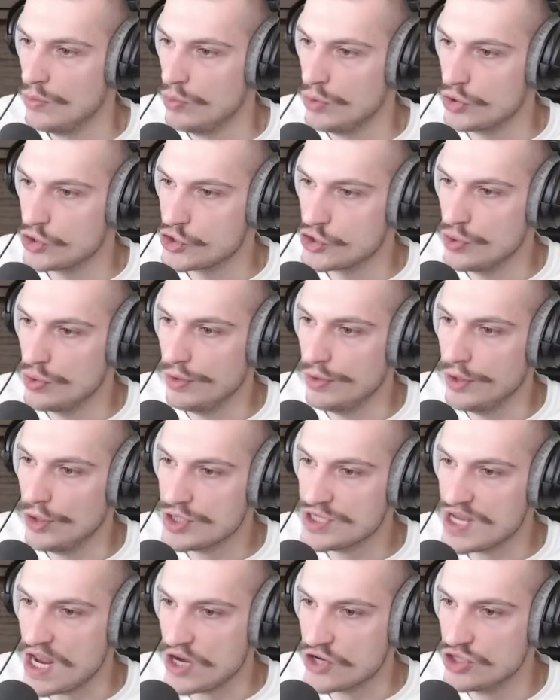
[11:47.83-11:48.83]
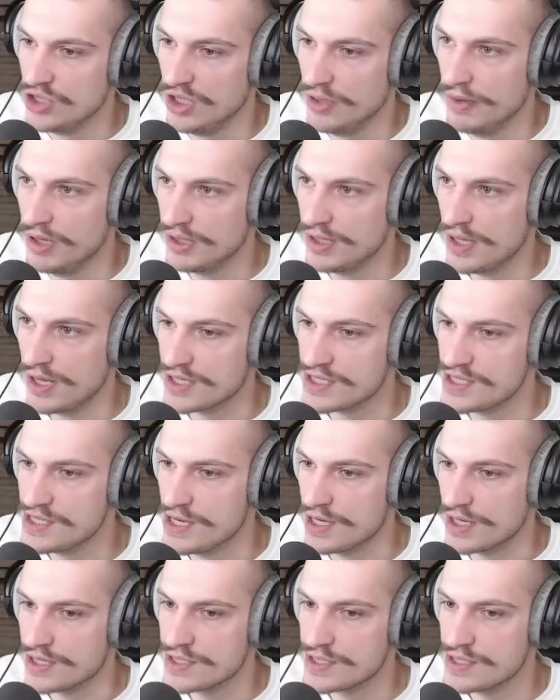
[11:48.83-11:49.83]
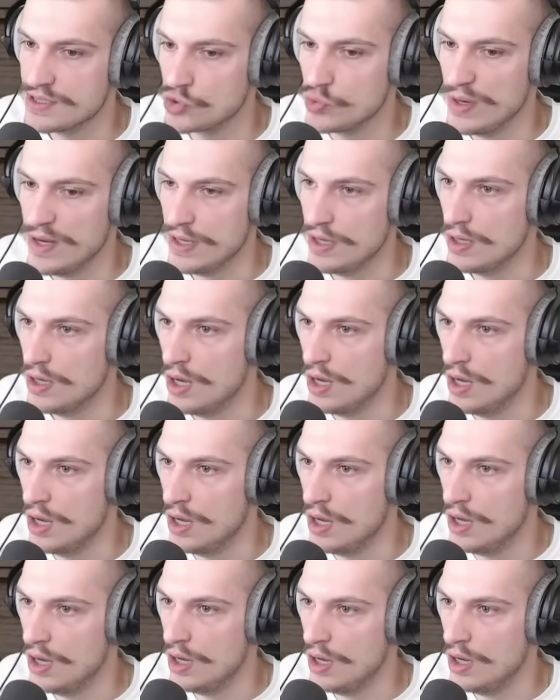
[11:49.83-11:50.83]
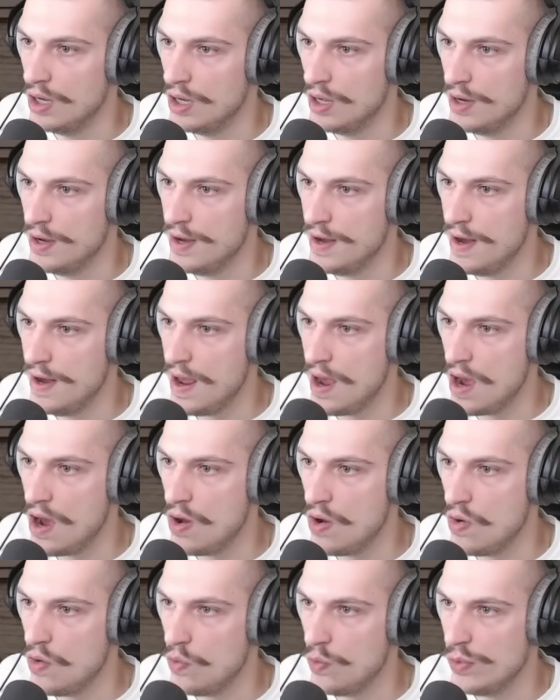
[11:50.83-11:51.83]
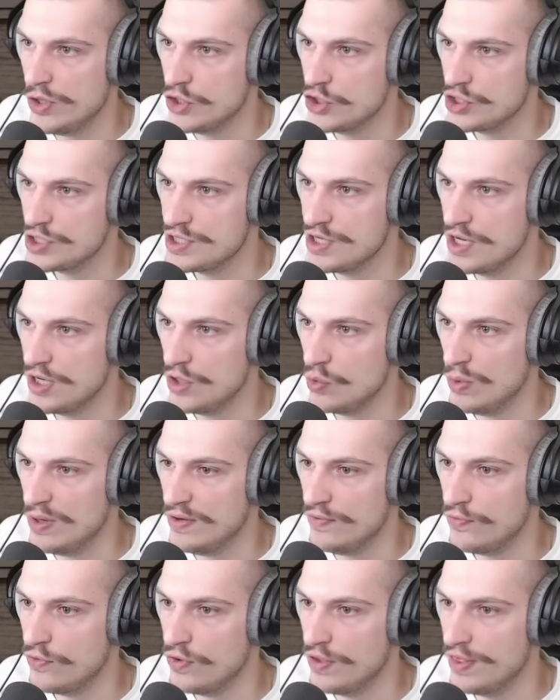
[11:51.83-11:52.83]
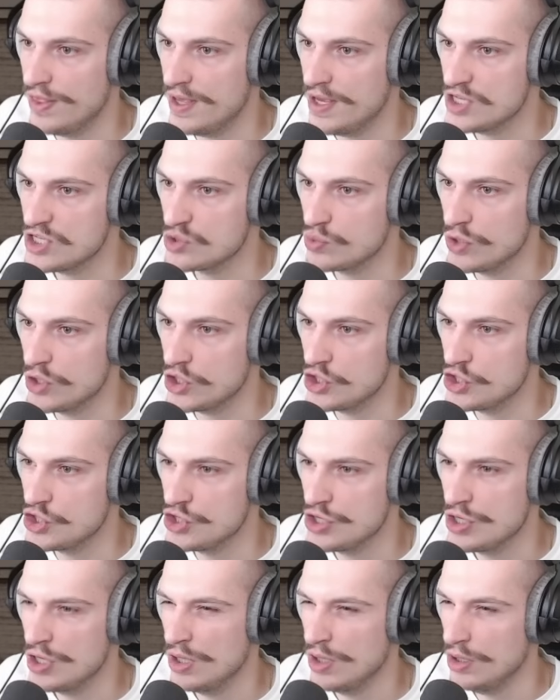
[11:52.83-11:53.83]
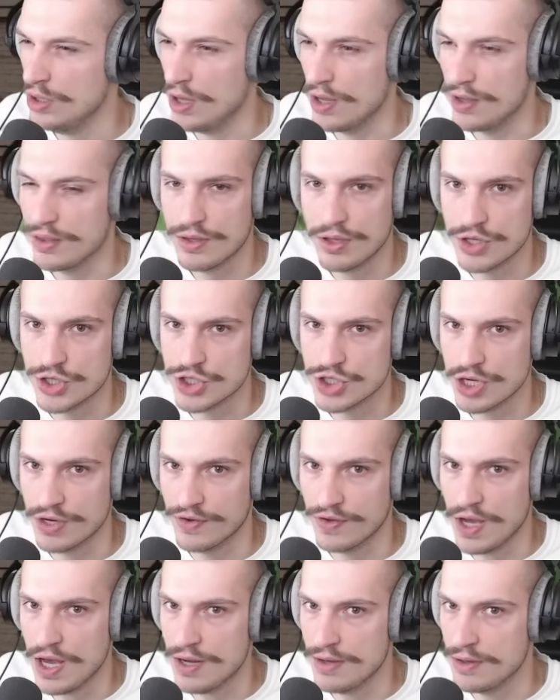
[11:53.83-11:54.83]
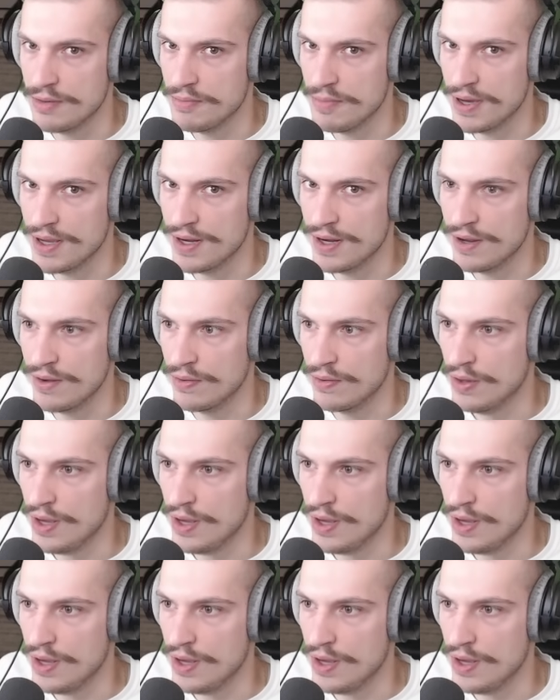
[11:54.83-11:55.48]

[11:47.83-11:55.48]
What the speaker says: Well, shoot, there's actually Miltech 6. Sweet. Now we just need to wait for this, which... I thought I should have gotten it by now.